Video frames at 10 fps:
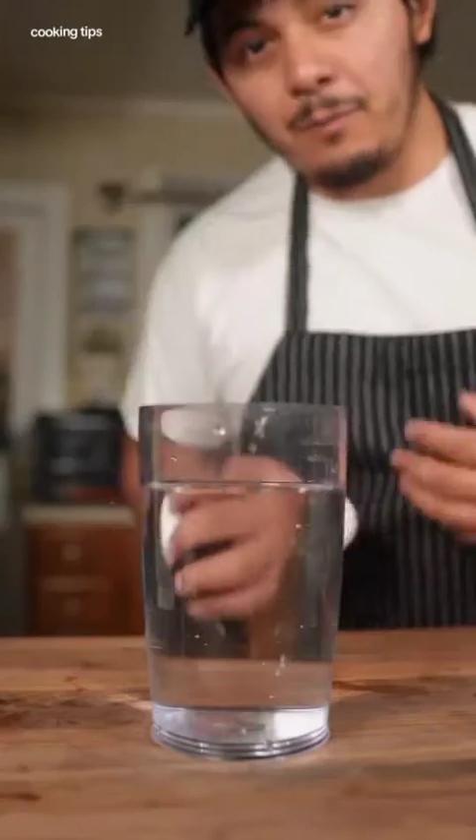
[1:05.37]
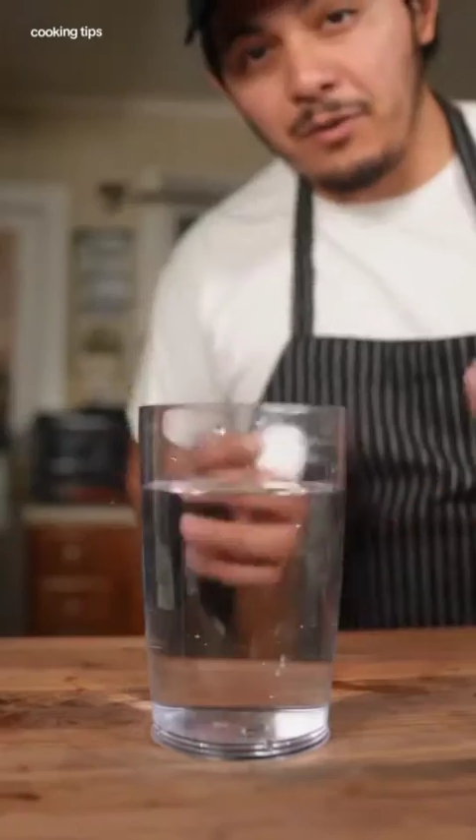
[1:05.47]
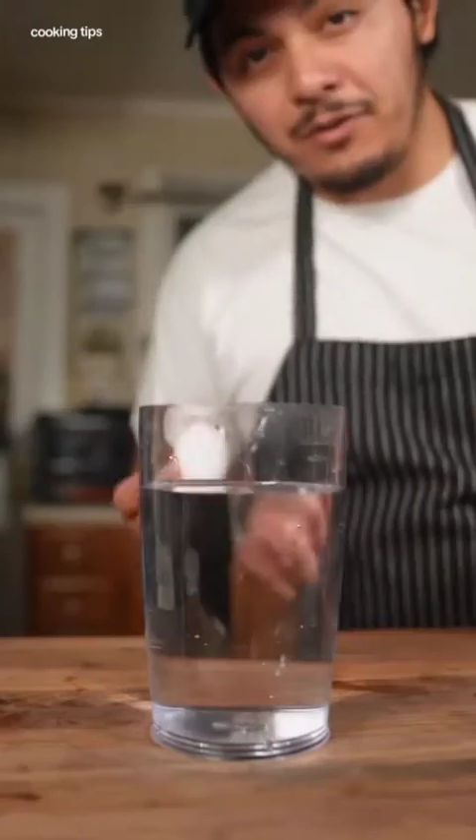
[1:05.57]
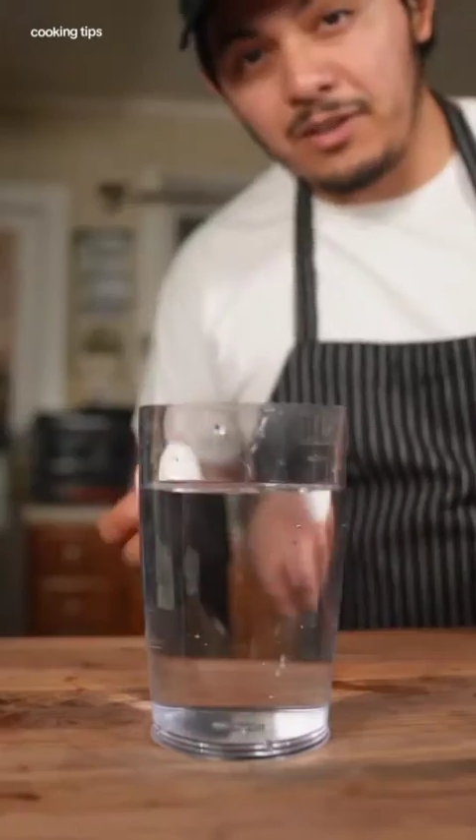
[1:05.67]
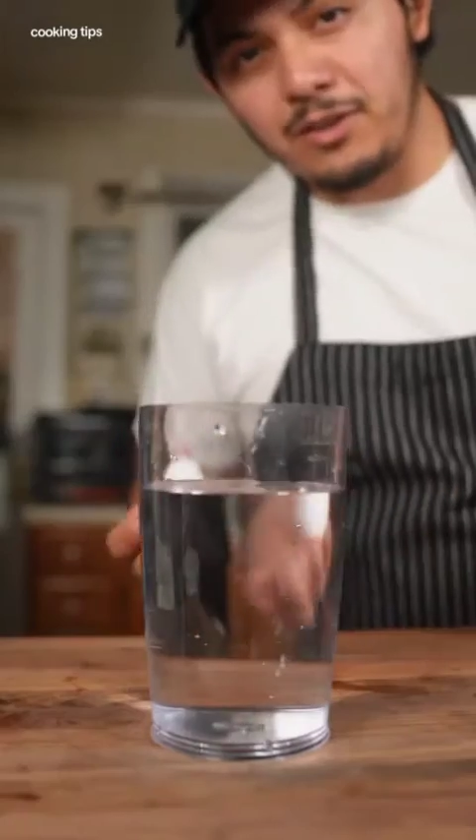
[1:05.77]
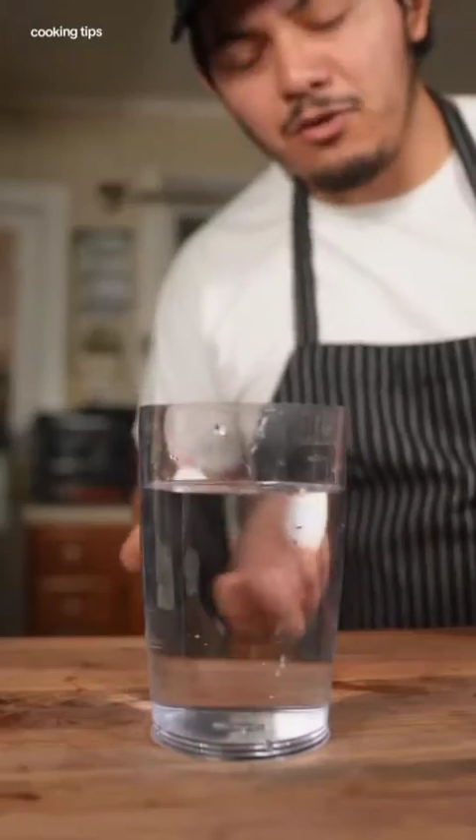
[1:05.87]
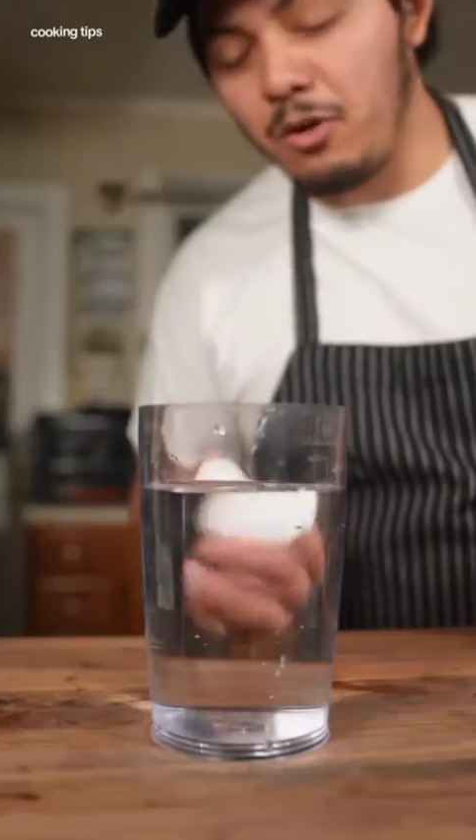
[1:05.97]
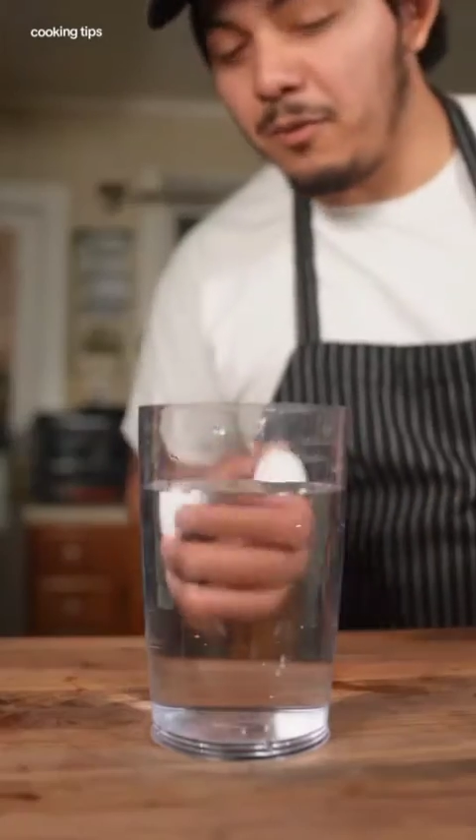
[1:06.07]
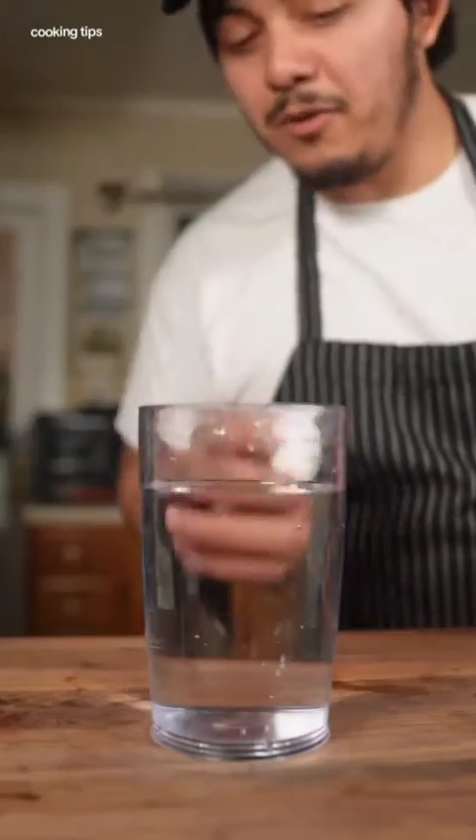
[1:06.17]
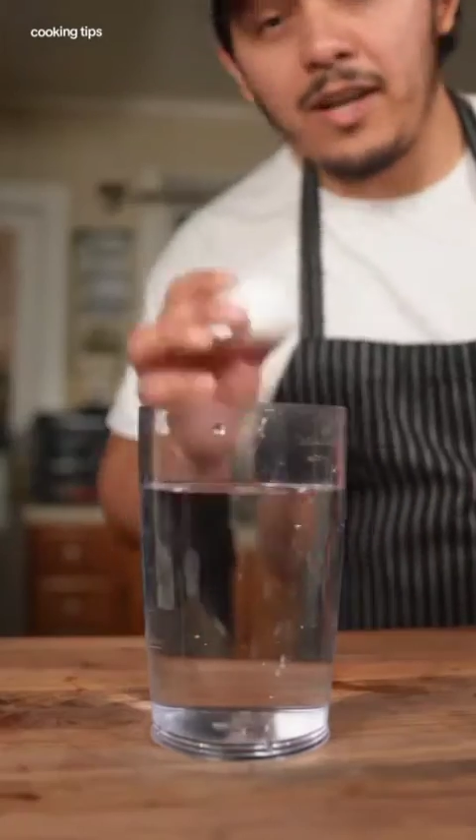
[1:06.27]
perfectly
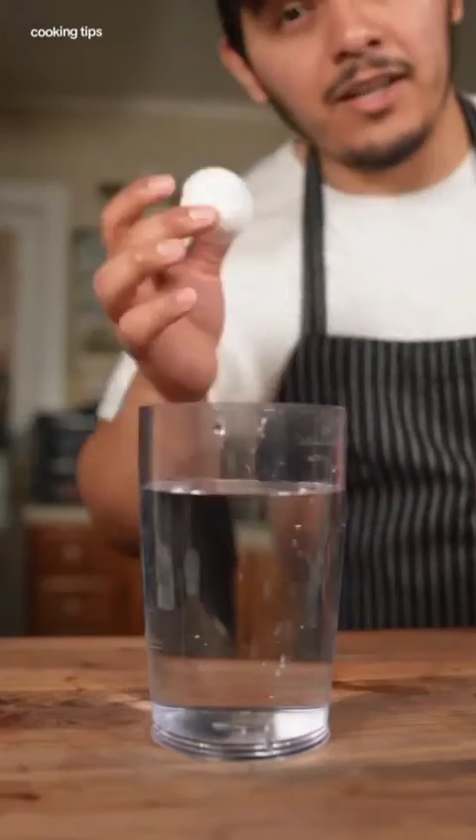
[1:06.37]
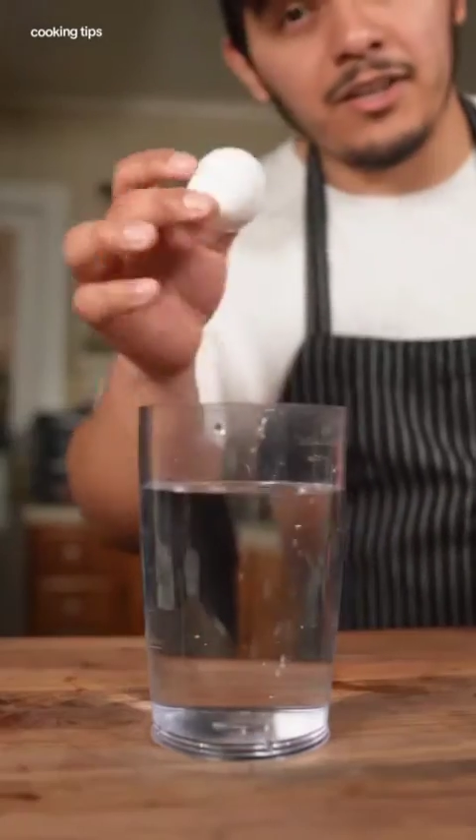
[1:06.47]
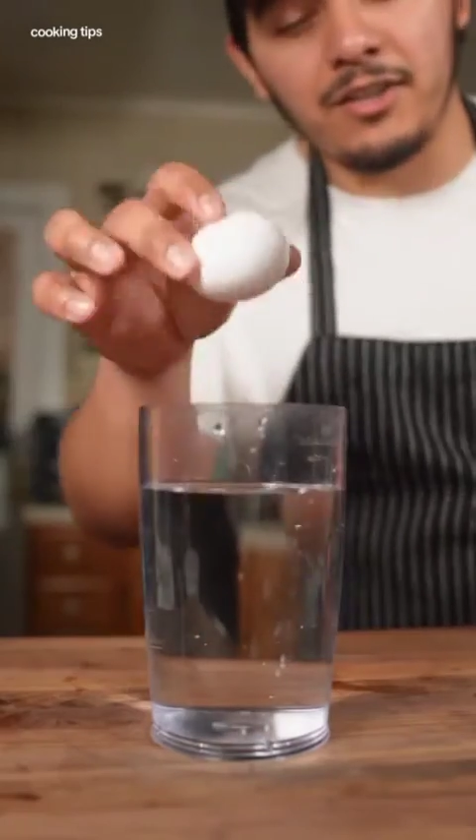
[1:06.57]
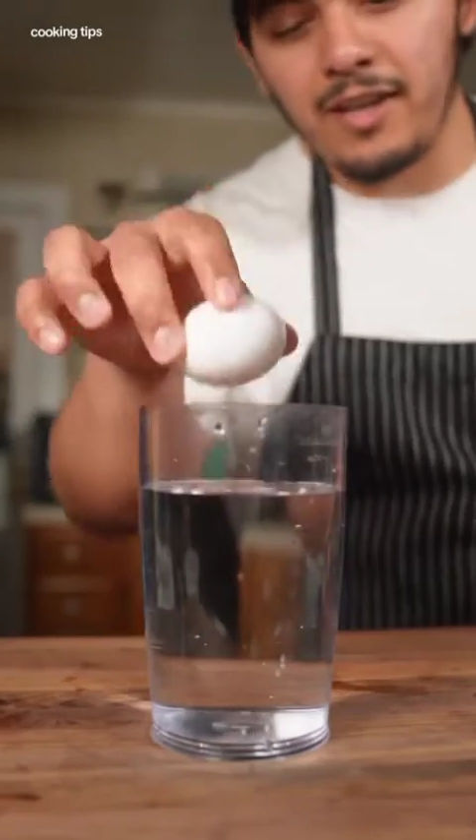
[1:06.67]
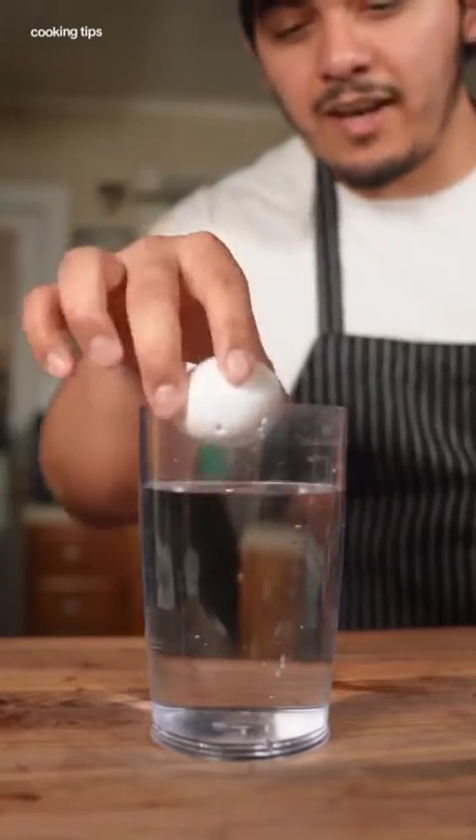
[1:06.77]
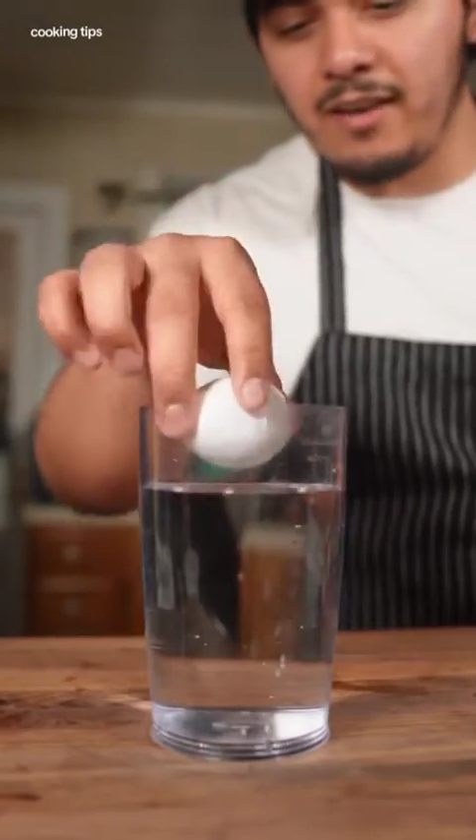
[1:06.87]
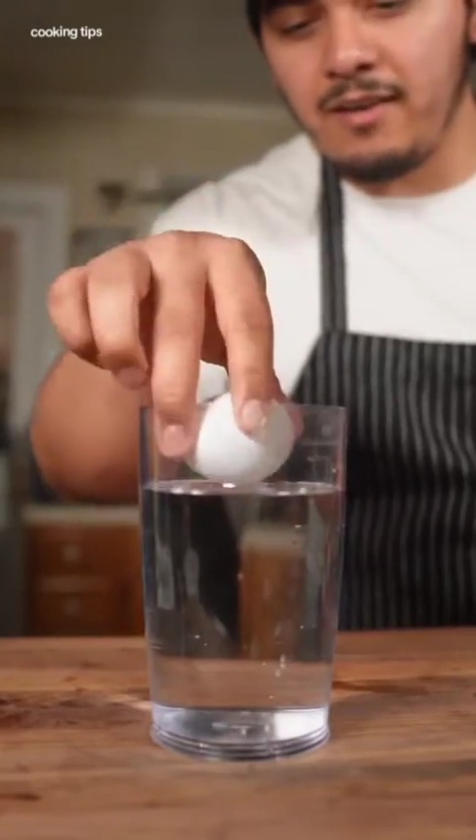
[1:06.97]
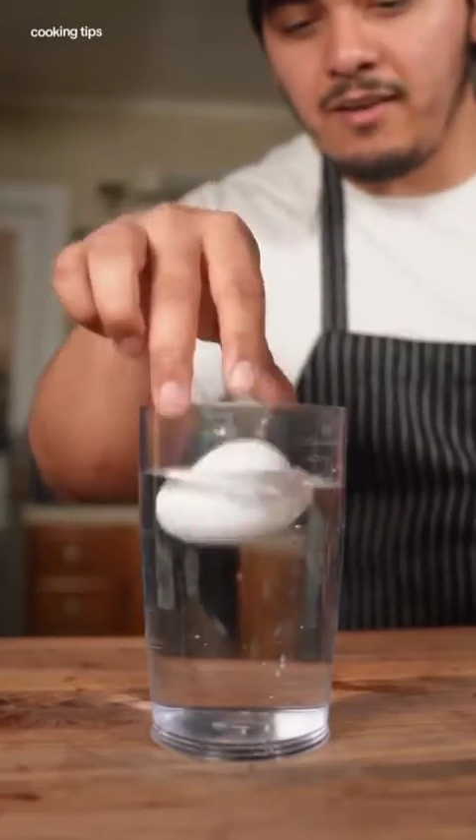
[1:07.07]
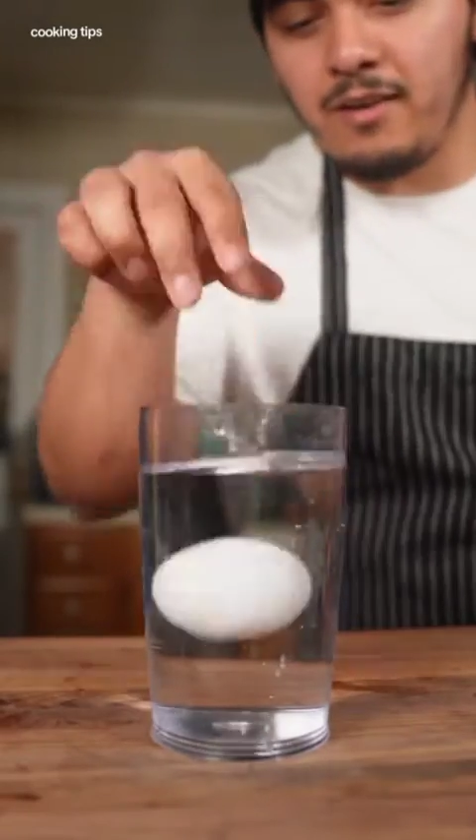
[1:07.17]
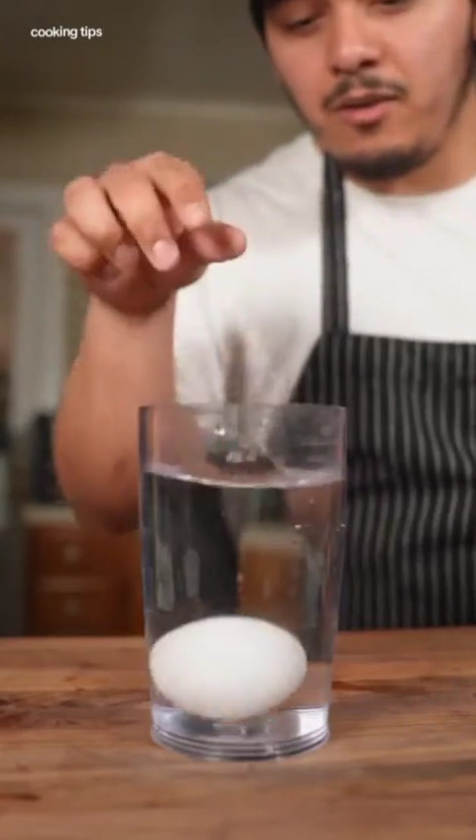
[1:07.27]
normal and good egg
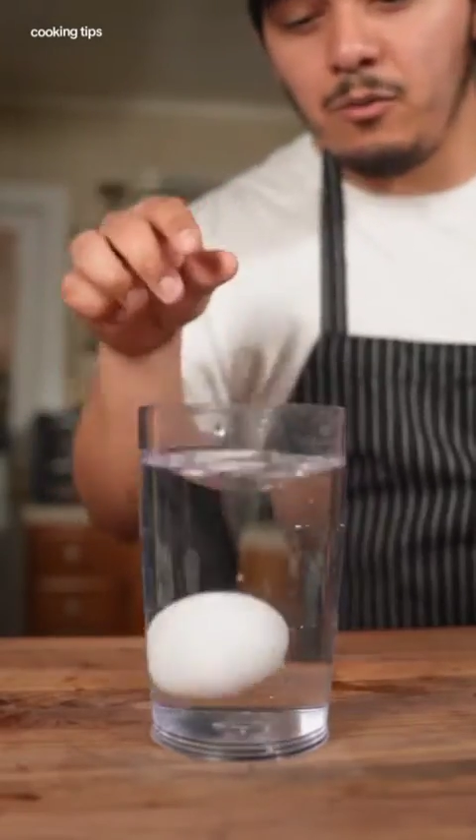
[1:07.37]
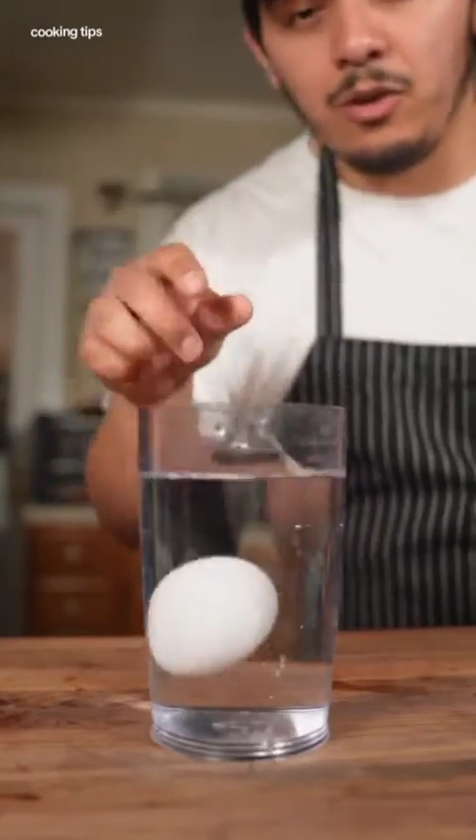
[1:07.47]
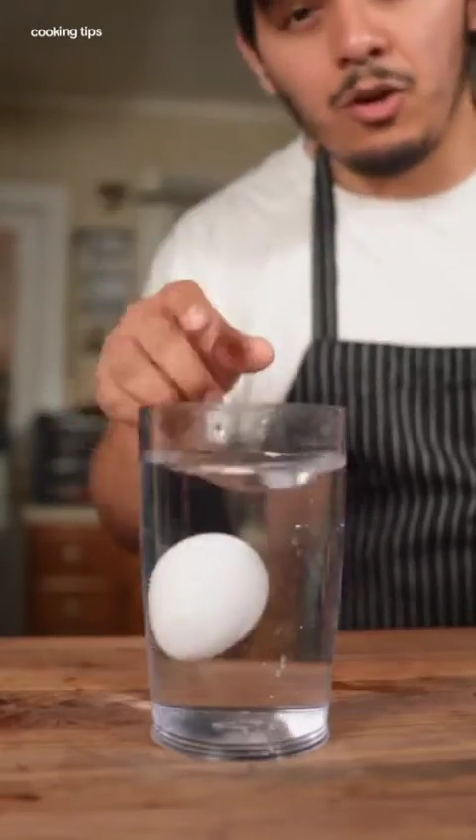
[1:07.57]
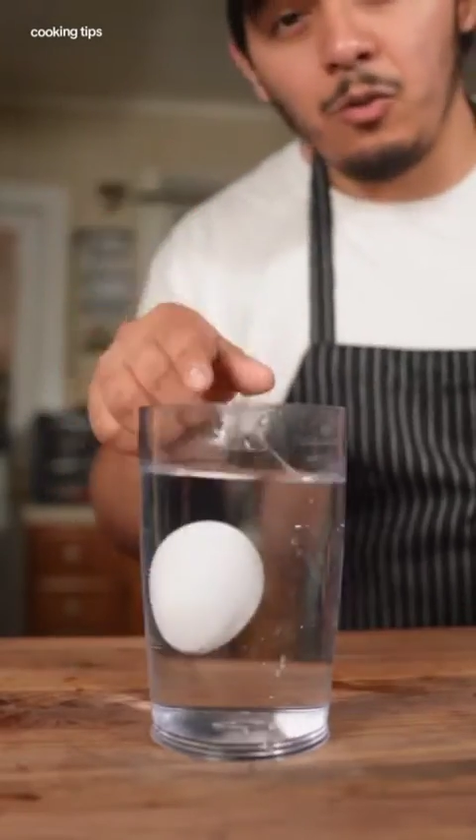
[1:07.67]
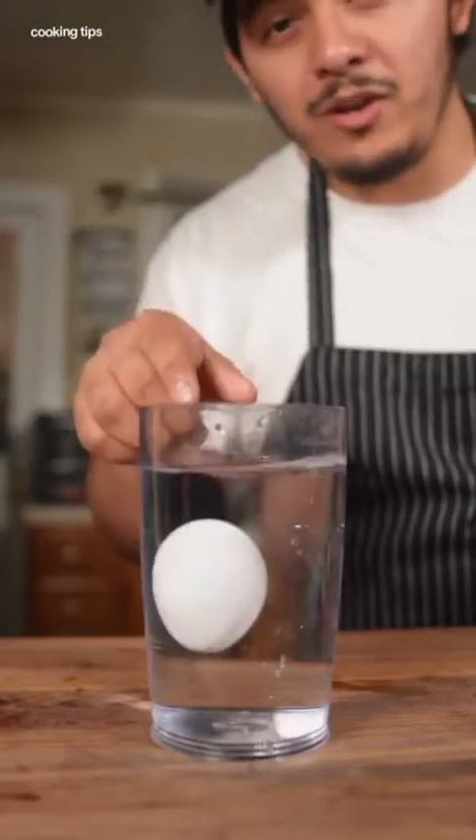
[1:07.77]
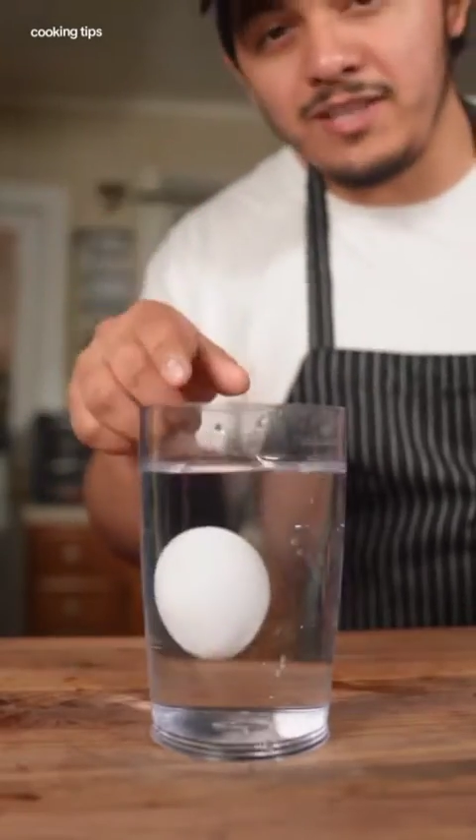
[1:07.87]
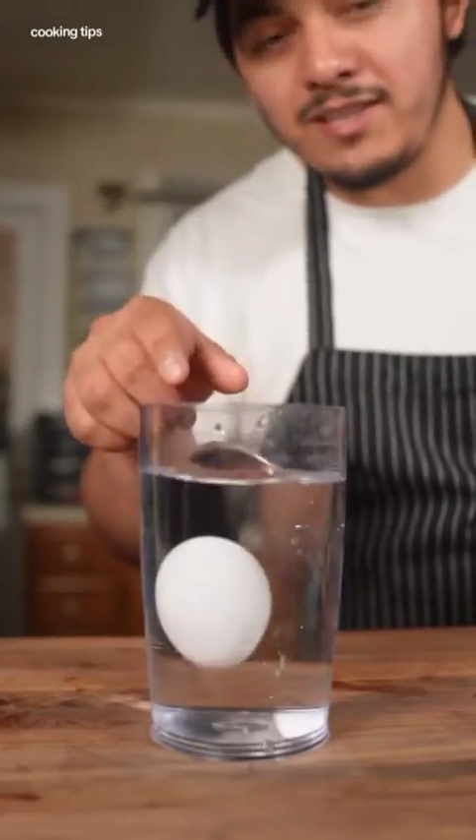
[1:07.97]
will always